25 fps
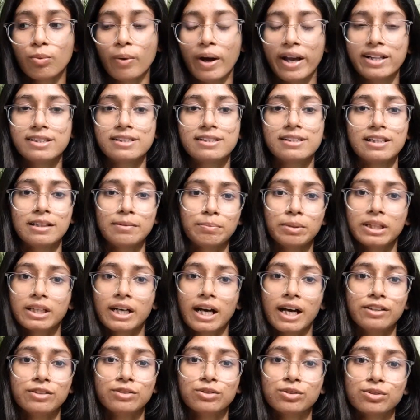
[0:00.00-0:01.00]
While sleeping
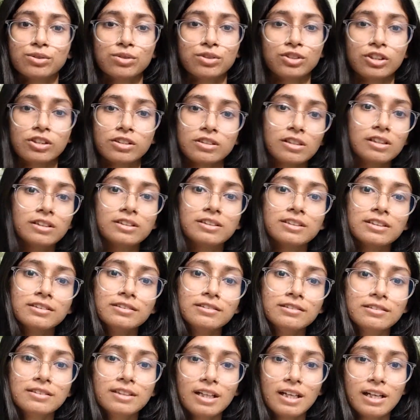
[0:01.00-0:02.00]
I used to just
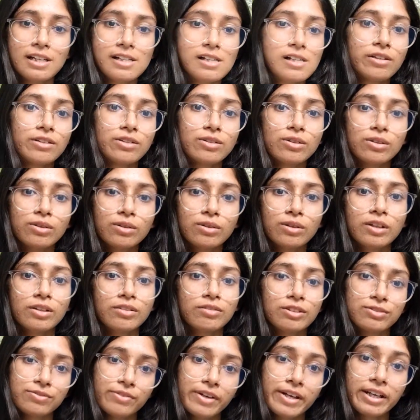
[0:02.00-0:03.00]
listen, so it
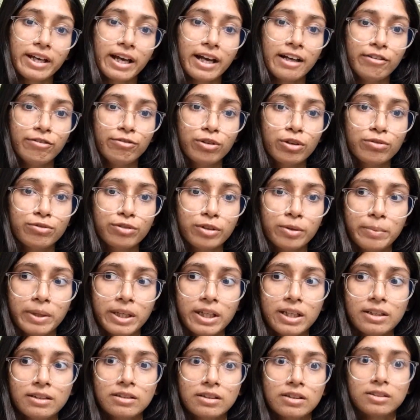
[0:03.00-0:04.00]
was very helpful for me.